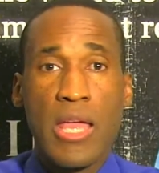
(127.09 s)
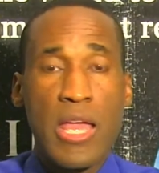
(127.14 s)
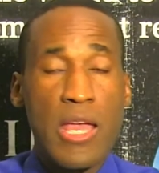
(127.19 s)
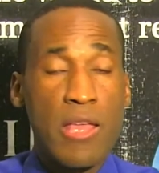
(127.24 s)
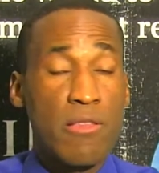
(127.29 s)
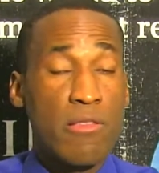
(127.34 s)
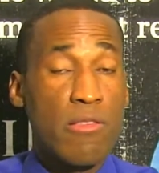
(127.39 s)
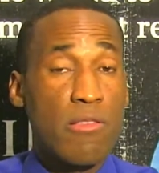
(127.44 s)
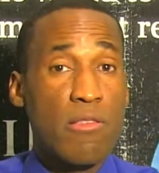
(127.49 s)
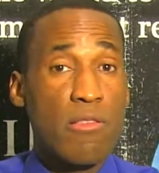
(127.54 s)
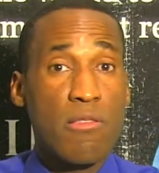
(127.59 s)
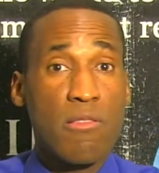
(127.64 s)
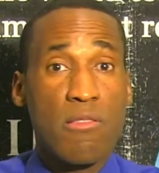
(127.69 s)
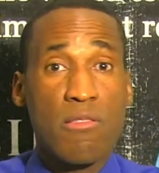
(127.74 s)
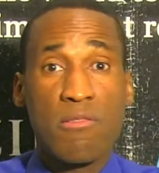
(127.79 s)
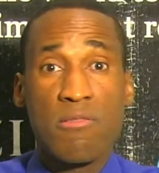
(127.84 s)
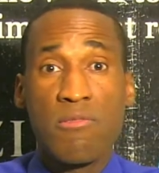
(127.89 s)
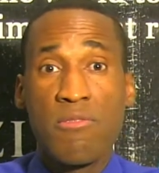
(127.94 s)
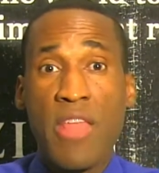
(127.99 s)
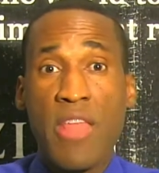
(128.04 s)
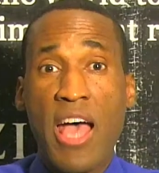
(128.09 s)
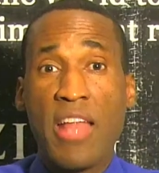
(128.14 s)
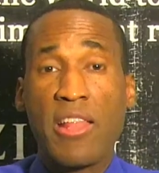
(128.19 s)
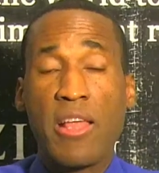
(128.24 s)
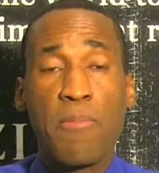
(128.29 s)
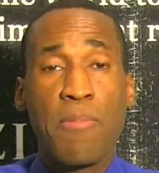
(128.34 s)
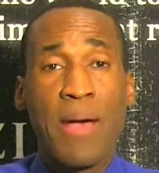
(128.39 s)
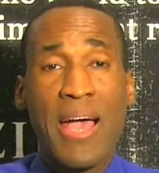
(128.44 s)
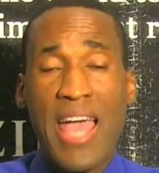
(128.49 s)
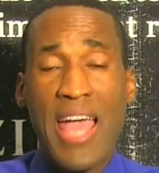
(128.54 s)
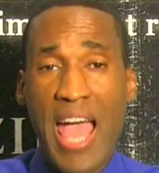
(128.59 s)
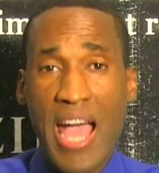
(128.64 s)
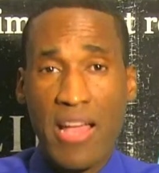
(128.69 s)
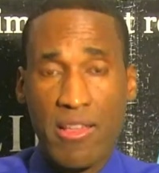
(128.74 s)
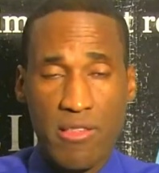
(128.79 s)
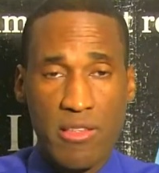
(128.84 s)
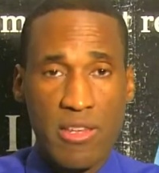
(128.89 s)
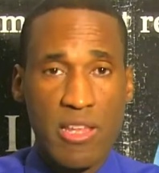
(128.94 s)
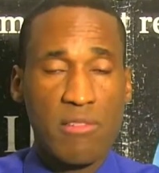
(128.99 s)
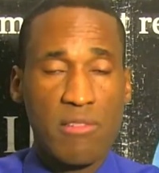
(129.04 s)
is not by
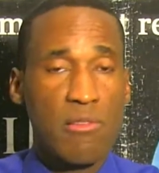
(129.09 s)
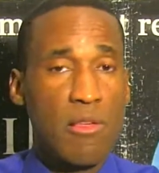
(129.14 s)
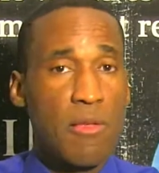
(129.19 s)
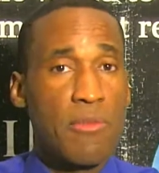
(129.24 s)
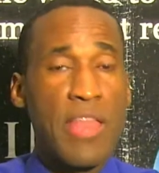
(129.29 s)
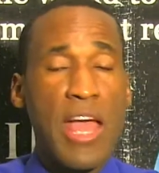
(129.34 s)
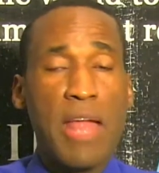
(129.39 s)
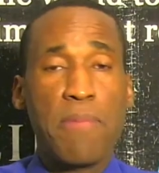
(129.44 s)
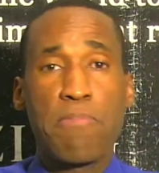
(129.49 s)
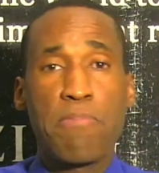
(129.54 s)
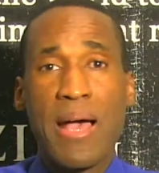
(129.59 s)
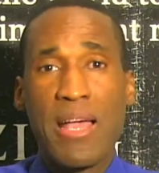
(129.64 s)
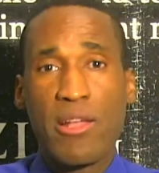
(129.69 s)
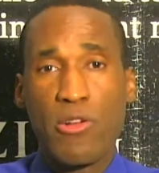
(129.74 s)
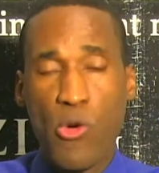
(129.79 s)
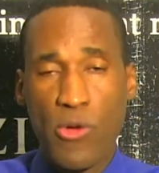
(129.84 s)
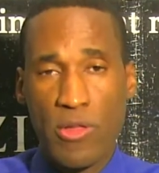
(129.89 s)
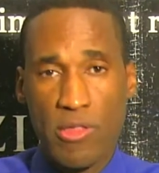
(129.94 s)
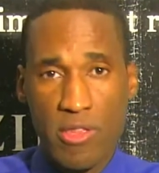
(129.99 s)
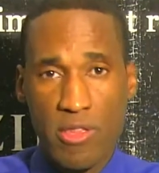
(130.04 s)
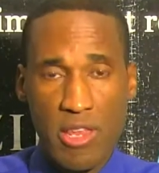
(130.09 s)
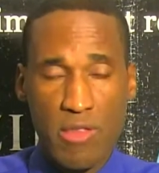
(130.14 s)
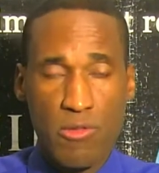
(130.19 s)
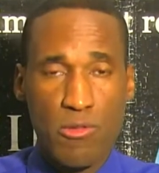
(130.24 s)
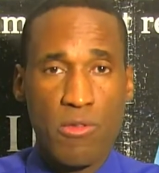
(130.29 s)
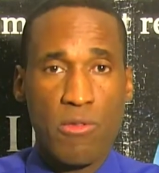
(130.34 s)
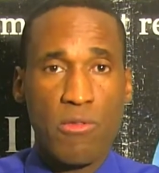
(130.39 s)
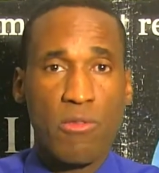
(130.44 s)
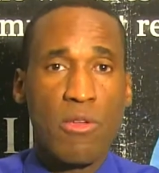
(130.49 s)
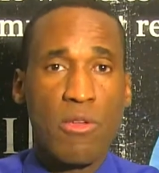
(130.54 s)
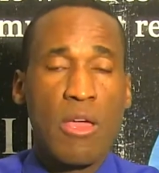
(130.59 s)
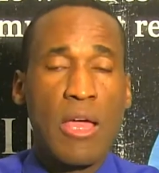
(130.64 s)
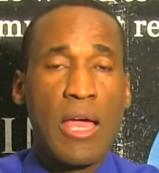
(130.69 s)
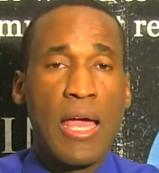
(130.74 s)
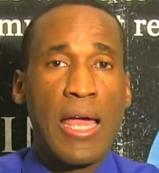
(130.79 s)
accident, not by coincidence.